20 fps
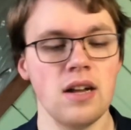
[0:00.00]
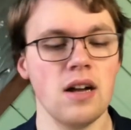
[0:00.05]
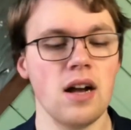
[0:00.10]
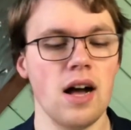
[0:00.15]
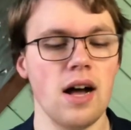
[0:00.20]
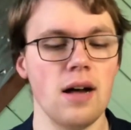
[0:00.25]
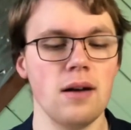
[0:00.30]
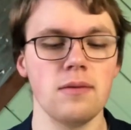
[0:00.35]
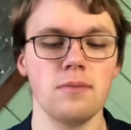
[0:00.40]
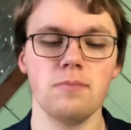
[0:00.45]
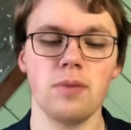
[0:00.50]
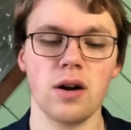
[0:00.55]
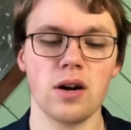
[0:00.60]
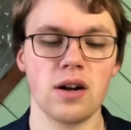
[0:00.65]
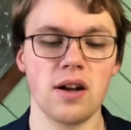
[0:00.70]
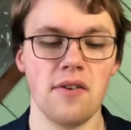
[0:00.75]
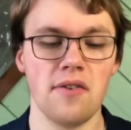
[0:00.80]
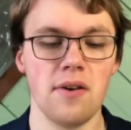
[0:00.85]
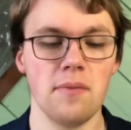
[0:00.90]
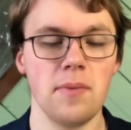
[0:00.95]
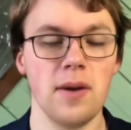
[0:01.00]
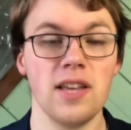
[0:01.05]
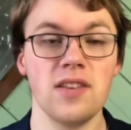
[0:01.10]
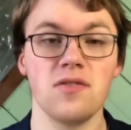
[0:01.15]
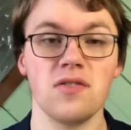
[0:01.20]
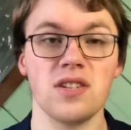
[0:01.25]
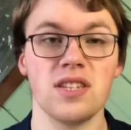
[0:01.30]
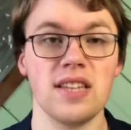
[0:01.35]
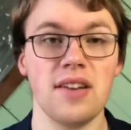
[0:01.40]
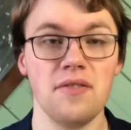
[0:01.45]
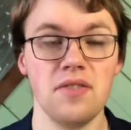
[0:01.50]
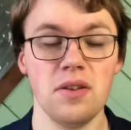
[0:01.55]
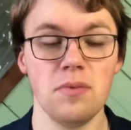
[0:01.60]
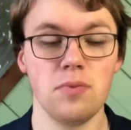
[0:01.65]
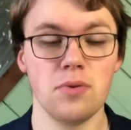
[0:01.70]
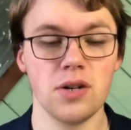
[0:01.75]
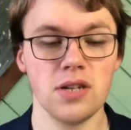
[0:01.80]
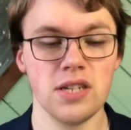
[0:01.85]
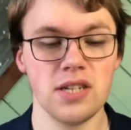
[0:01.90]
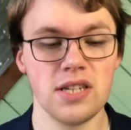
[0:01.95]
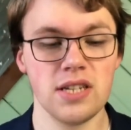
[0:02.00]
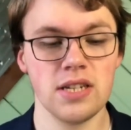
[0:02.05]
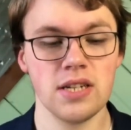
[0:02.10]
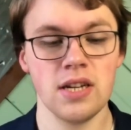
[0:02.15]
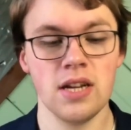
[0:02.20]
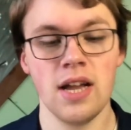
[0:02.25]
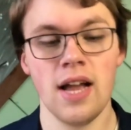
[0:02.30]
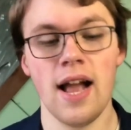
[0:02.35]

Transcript: Barkov on pace for 70 points.